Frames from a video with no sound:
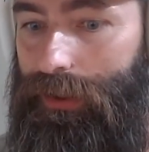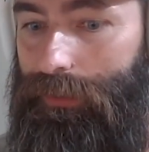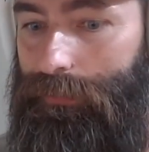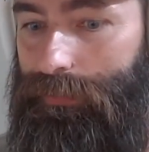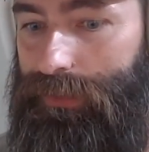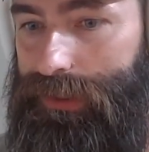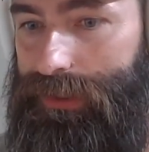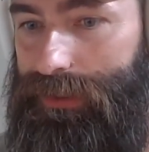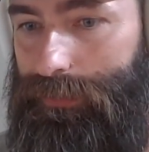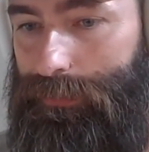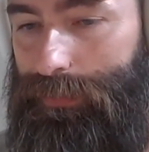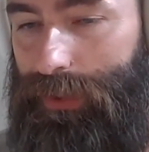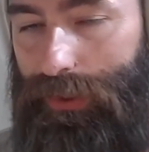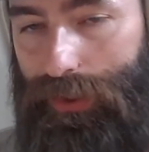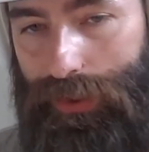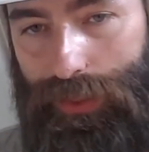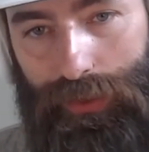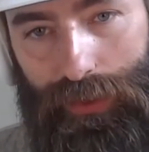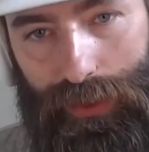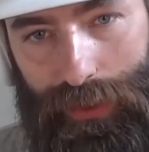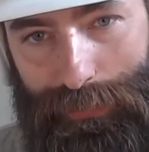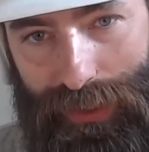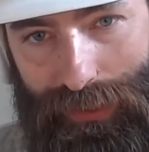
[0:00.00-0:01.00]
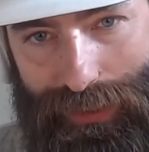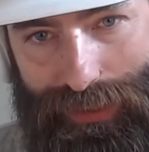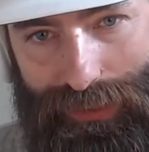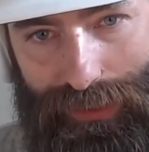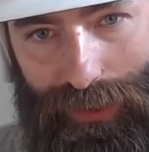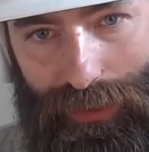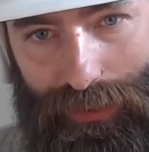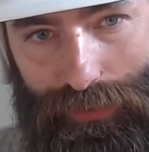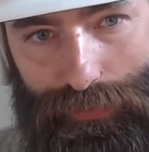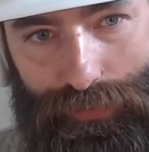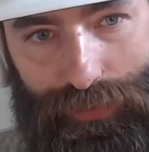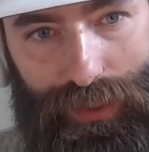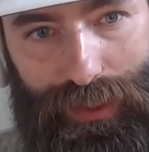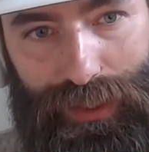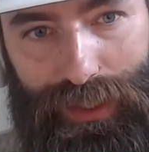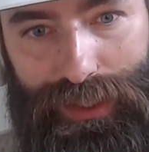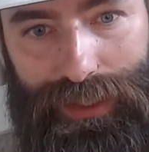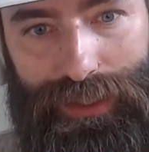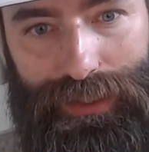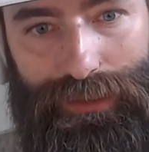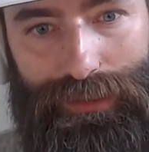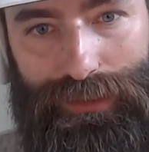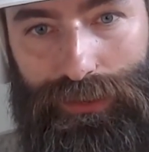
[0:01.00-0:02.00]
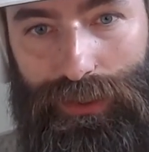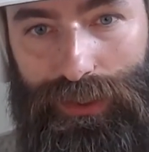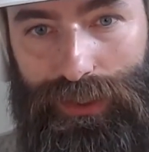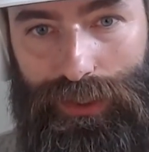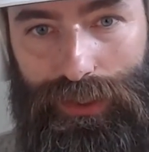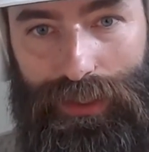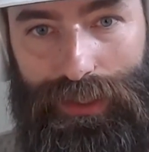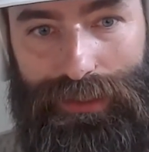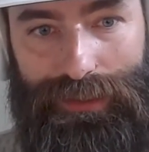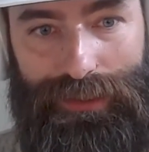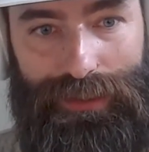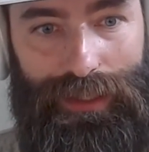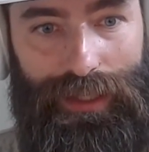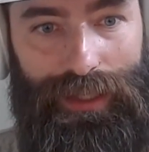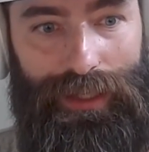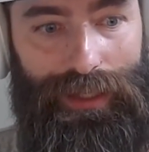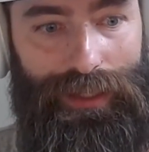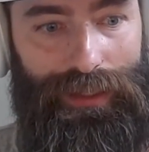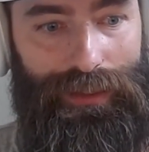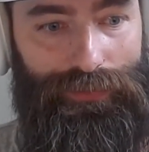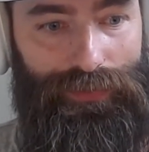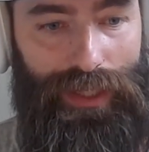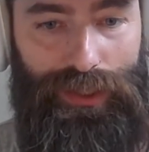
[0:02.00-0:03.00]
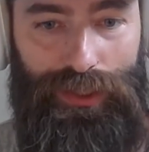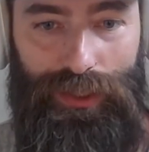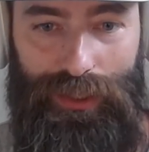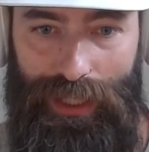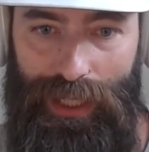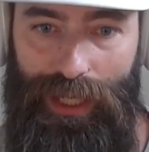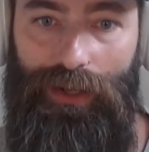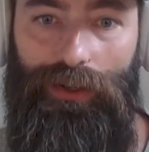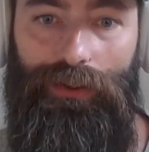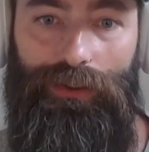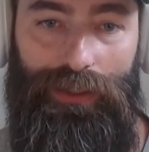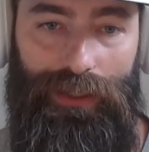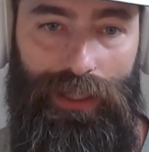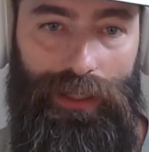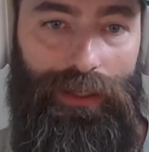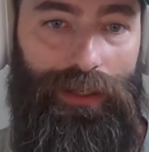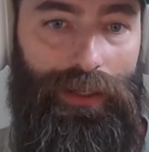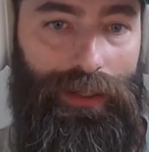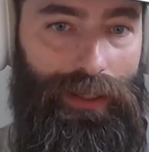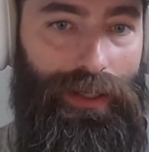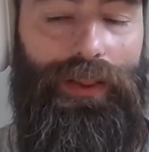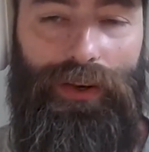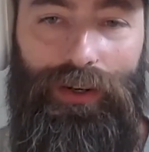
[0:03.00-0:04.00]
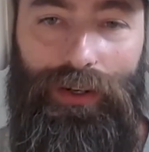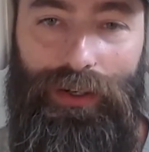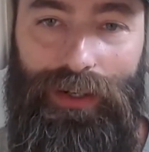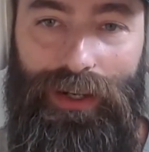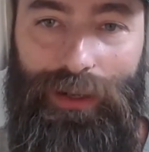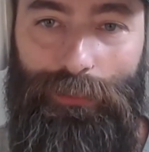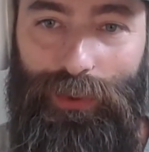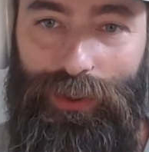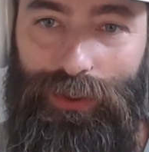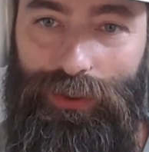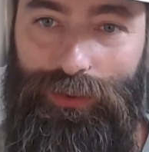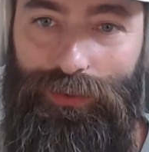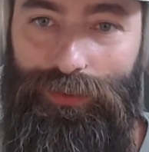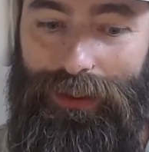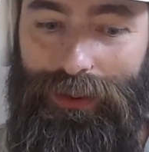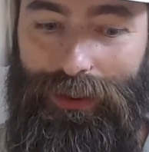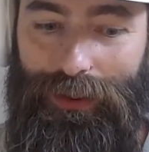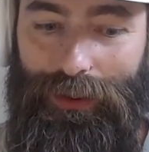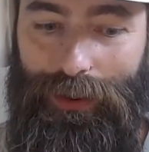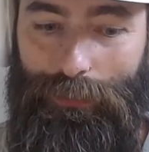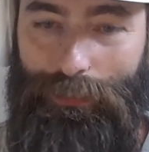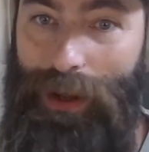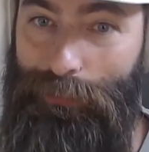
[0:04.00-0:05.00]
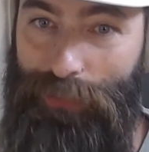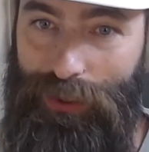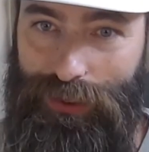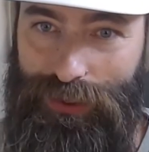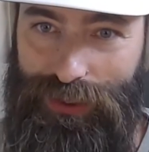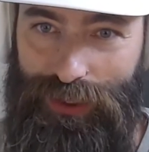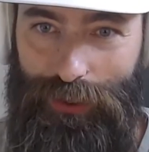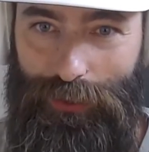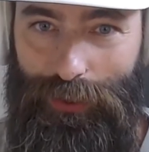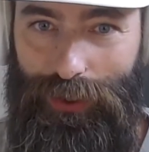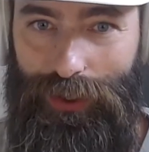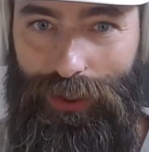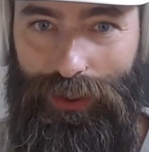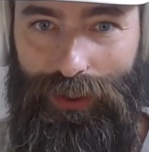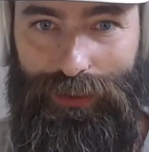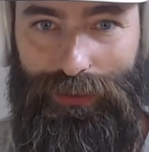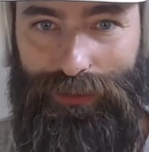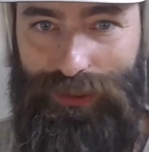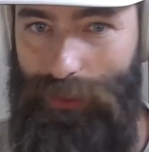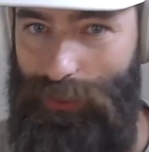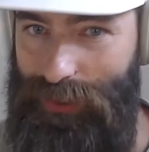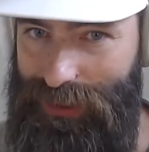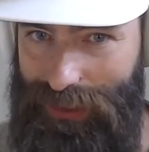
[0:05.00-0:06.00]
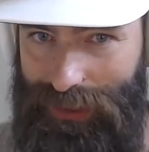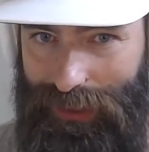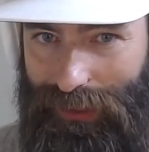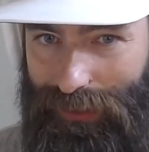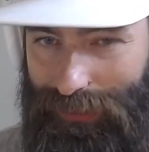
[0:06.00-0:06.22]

It's about a $30 million fund structured as a venture DAO, and that there are a number of members who are sourcing